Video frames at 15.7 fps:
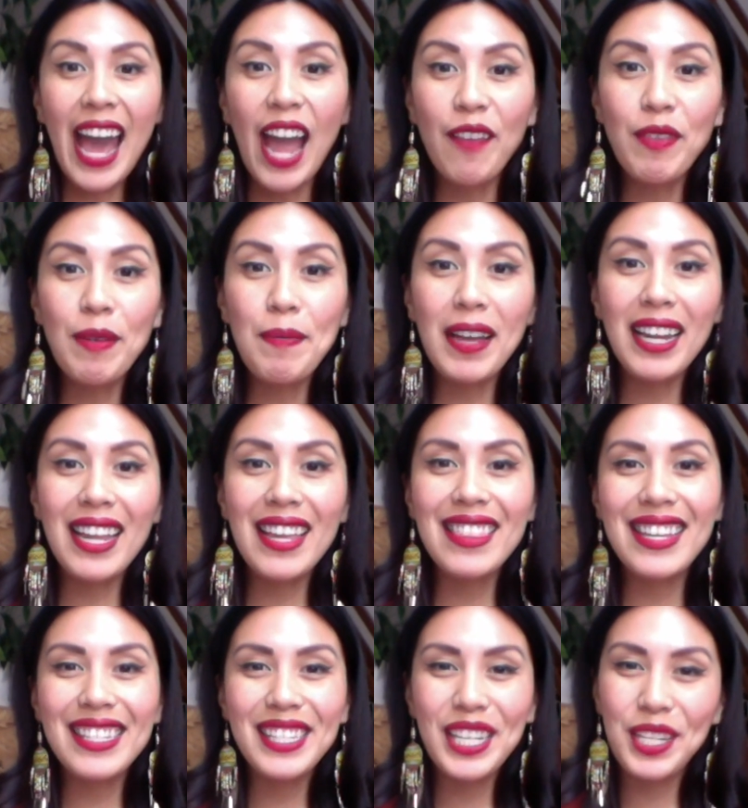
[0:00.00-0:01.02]
Hi, everybody,
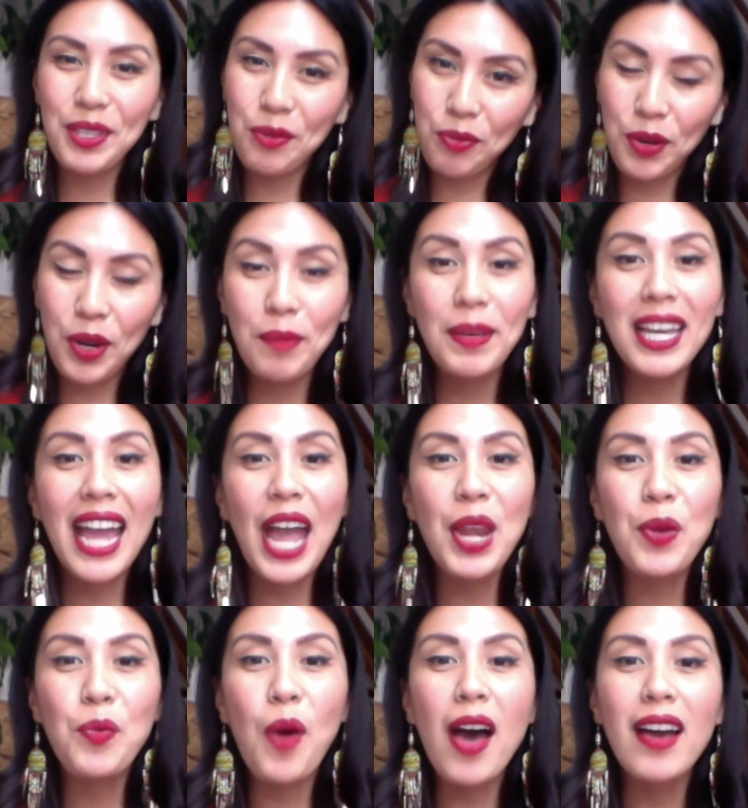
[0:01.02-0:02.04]
this is Ruby,
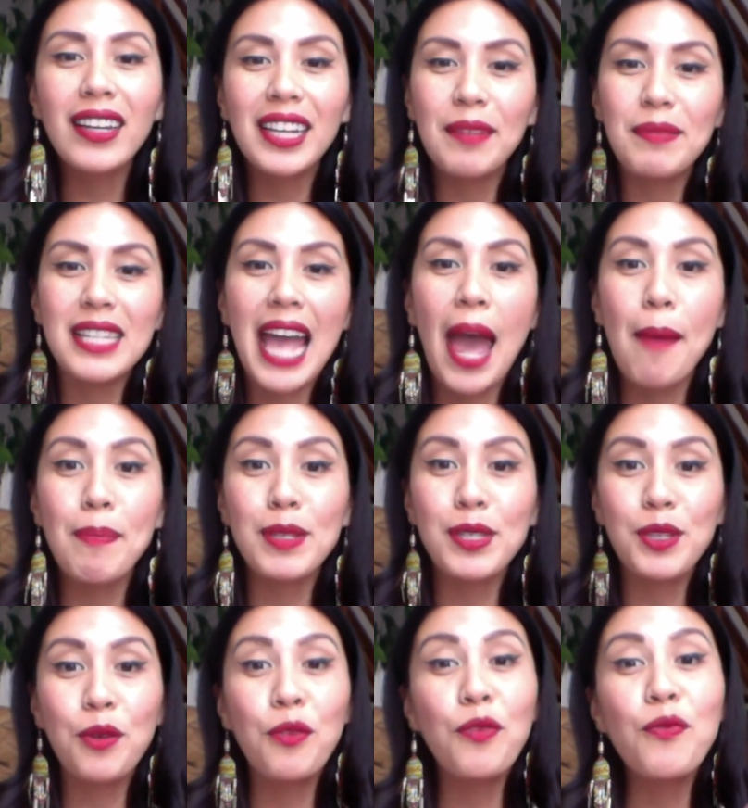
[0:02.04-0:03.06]
and welcome to
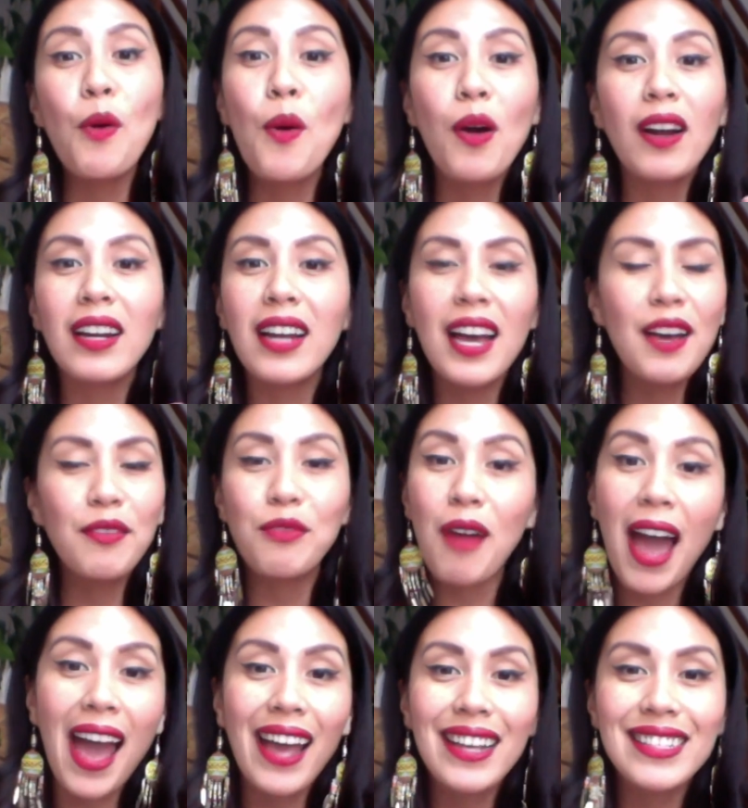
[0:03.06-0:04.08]
episode 4 of
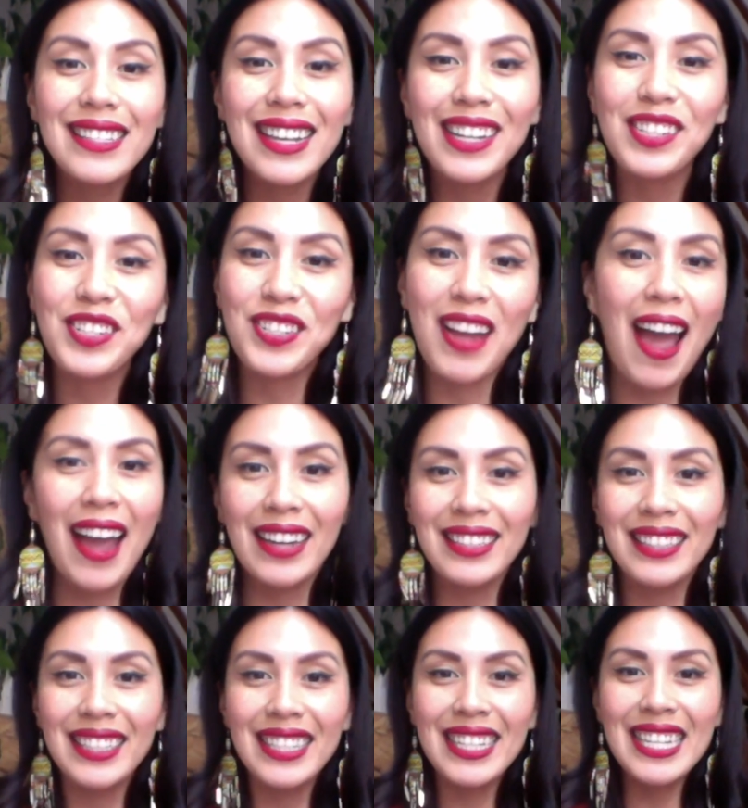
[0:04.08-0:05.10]
Rise and
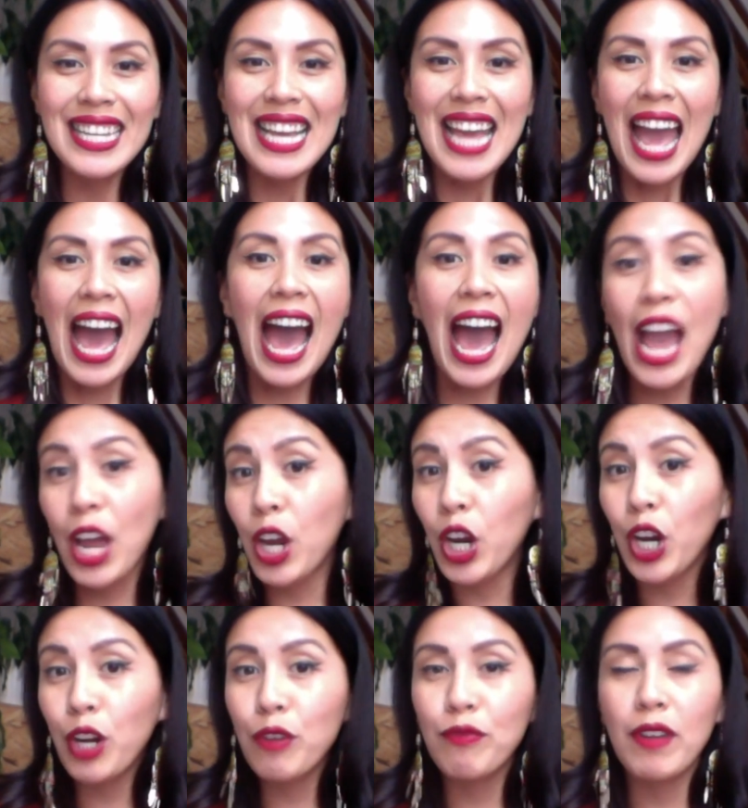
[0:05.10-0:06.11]
Shine. I
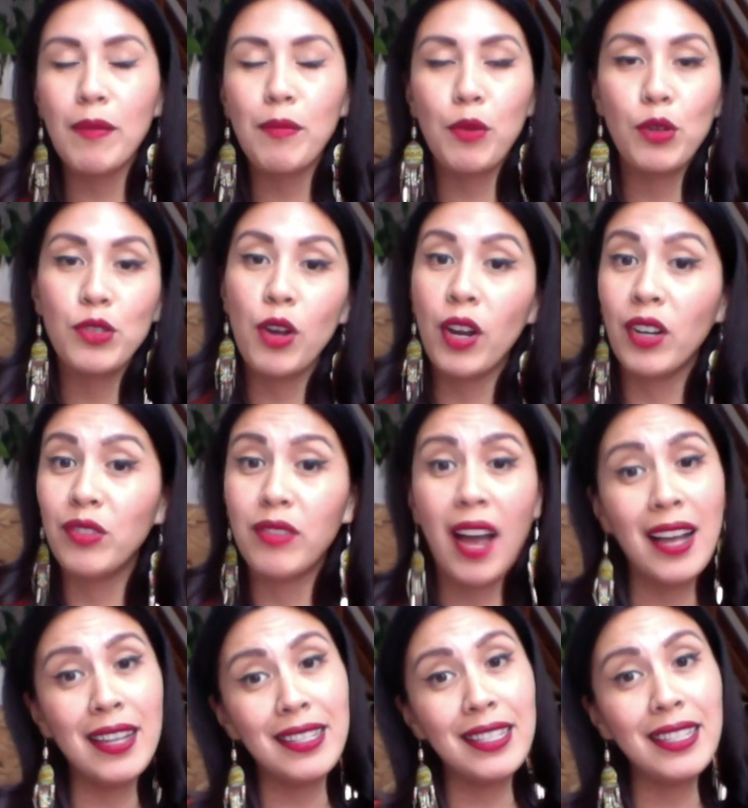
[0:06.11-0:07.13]
heard from Rosario
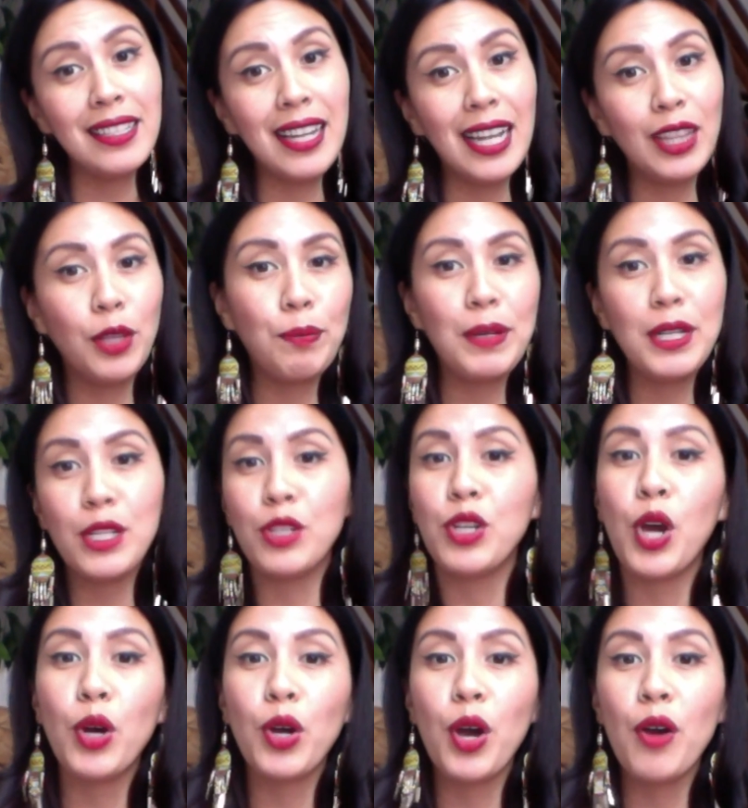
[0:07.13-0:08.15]
Dawson and Lupita
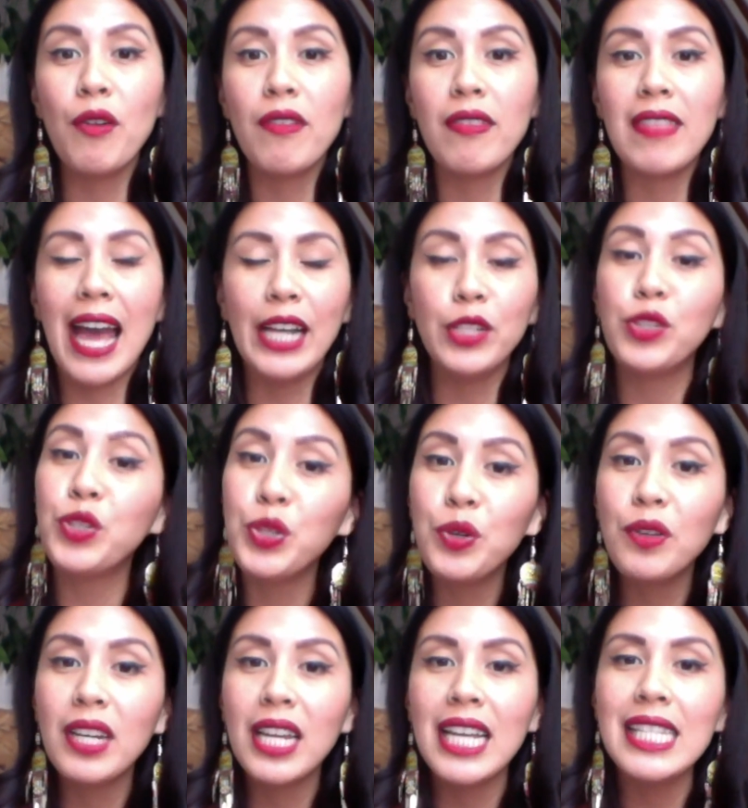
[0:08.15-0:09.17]
Nyong'o that
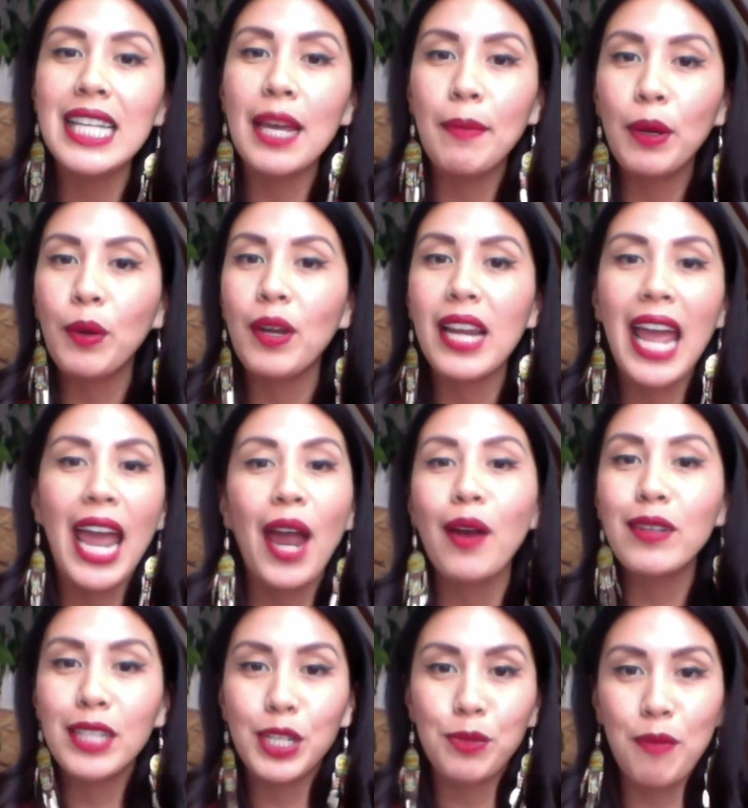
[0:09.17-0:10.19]
June is Immigrant
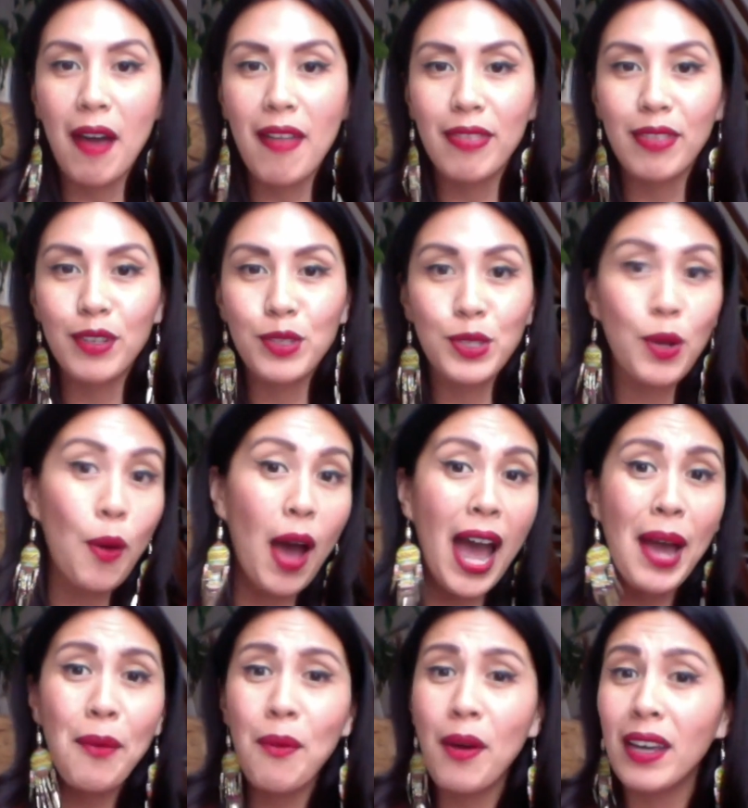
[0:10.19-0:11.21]
Heritage Month, so
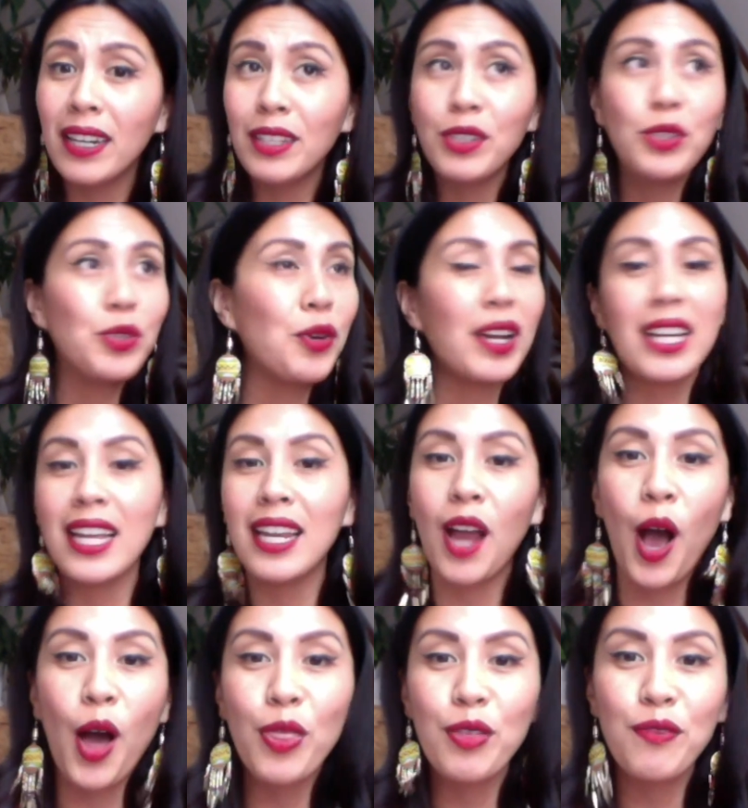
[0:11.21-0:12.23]
I wanted to join in
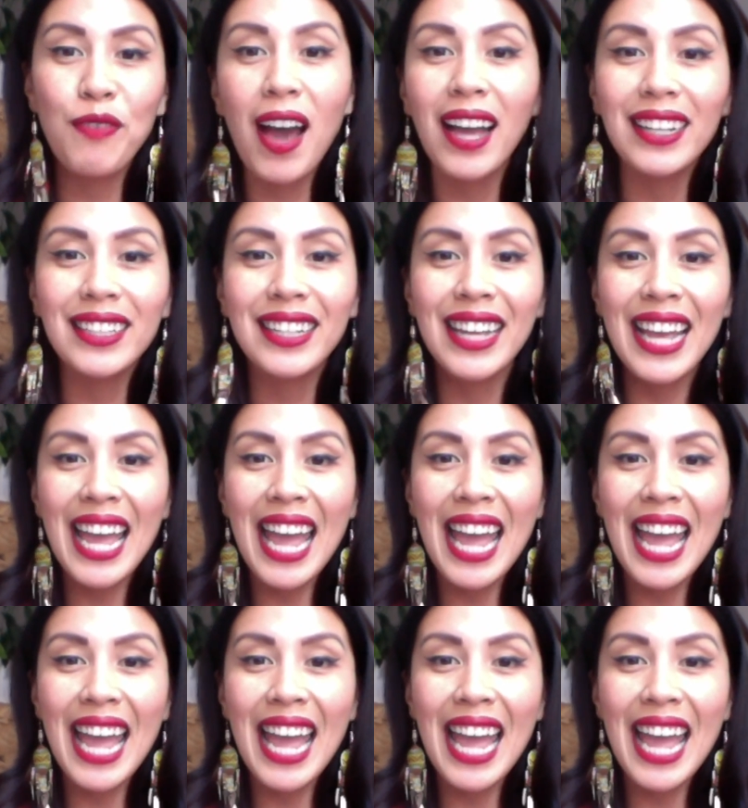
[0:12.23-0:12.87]
on the fun.